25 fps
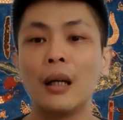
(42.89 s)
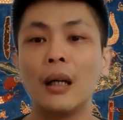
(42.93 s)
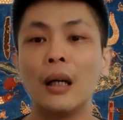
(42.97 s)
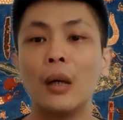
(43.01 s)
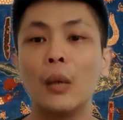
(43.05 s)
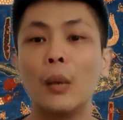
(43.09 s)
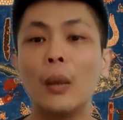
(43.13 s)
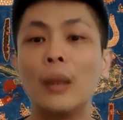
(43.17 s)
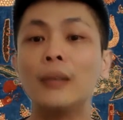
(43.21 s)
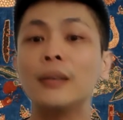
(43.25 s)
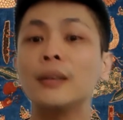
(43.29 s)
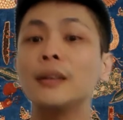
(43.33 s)

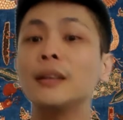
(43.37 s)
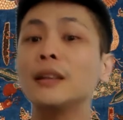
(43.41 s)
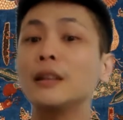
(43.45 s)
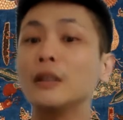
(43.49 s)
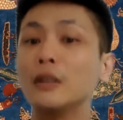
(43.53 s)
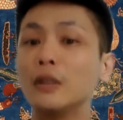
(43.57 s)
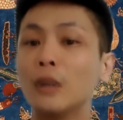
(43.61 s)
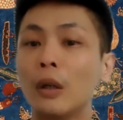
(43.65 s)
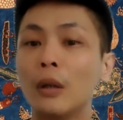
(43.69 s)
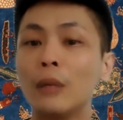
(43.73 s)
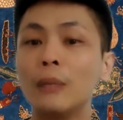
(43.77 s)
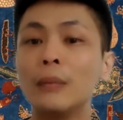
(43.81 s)
While this
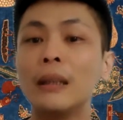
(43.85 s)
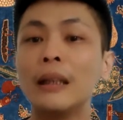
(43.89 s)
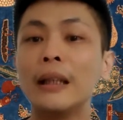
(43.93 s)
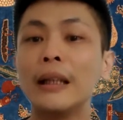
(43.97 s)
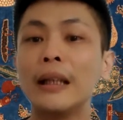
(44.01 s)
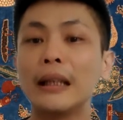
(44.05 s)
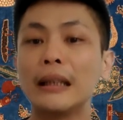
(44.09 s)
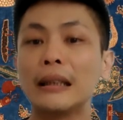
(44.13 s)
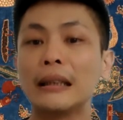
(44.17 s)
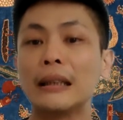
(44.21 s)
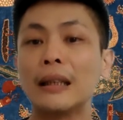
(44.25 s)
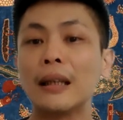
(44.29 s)
normally
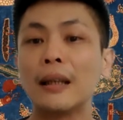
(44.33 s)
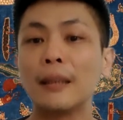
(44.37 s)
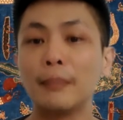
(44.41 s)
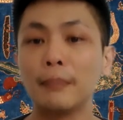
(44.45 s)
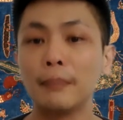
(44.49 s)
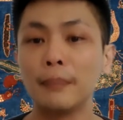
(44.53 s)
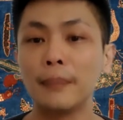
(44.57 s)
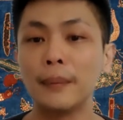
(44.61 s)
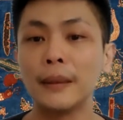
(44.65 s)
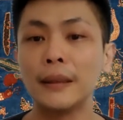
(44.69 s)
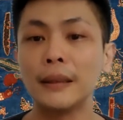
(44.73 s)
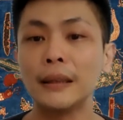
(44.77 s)

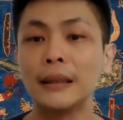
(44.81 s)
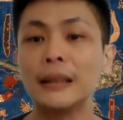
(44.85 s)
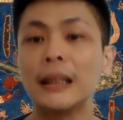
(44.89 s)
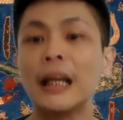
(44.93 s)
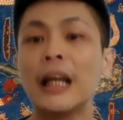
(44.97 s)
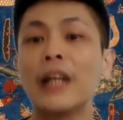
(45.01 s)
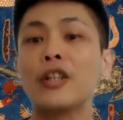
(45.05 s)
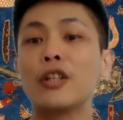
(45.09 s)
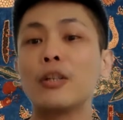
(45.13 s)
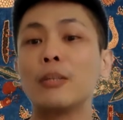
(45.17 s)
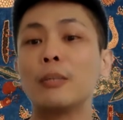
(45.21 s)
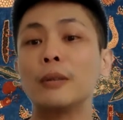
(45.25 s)
encompasses
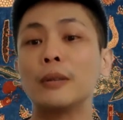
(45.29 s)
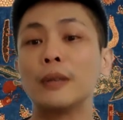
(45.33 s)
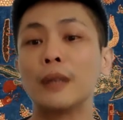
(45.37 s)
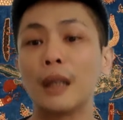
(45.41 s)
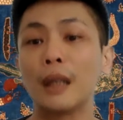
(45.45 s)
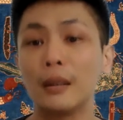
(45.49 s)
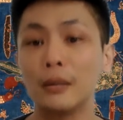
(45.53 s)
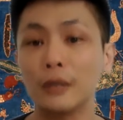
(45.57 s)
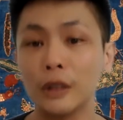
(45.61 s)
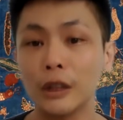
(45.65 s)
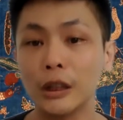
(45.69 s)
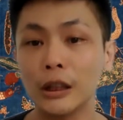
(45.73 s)
tangible
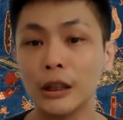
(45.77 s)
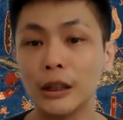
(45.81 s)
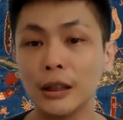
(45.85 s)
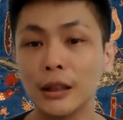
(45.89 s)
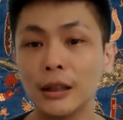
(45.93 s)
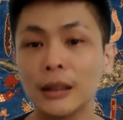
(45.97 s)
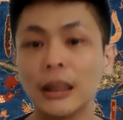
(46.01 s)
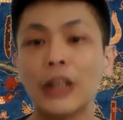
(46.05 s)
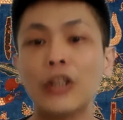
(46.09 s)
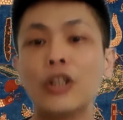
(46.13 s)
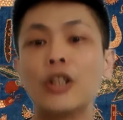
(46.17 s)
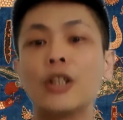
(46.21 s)
culture,
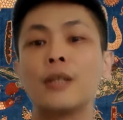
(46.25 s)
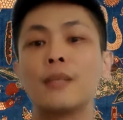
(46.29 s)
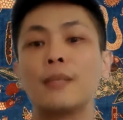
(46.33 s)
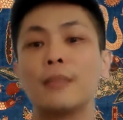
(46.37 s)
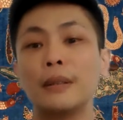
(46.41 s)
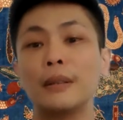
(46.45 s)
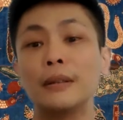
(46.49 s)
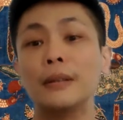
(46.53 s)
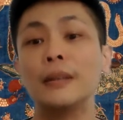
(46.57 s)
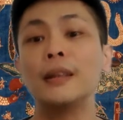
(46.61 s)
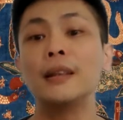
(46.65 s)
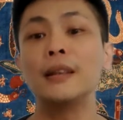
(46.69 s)
such as
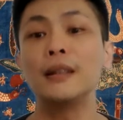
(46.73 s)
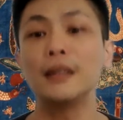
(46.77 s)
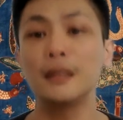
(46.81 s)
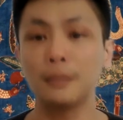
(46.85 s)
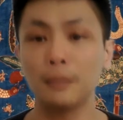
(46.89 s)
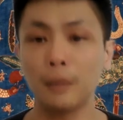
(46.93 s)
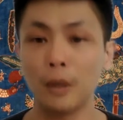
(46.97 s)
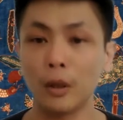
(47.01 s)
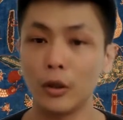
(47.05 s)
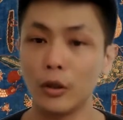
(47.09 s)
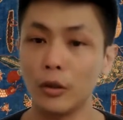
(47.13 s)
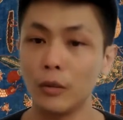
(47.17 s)
buildings,
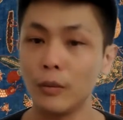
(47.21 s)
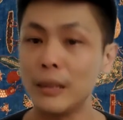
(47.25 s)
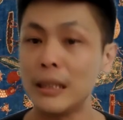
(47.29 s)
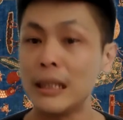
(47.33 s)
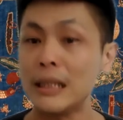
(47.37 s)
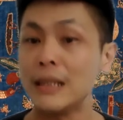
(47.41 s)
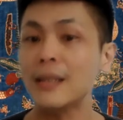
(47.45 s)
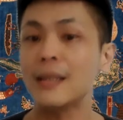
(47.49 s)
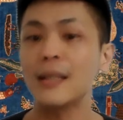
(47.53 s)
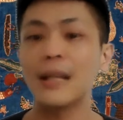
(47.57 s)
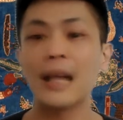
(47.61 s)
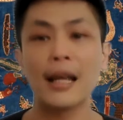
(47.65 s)

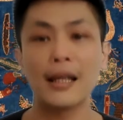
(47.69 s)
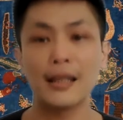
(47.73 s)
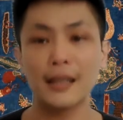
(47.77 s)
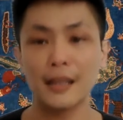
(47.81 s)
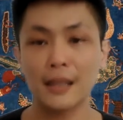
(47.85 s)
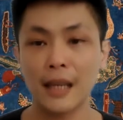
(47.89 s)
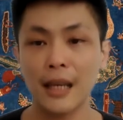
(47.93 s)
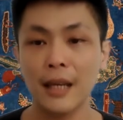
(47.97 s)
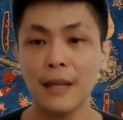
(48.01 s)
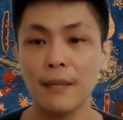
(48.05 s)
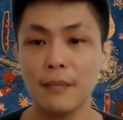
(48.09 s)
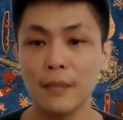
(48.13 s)
monuments,
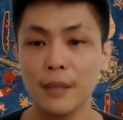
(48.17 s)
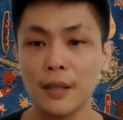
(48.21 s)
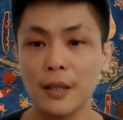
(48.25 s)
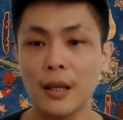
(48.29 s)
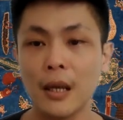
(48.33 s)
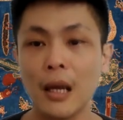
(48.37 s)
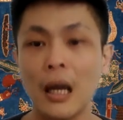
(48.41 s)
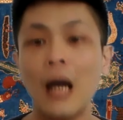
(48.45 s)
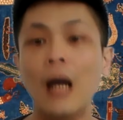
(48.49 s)
landscapes,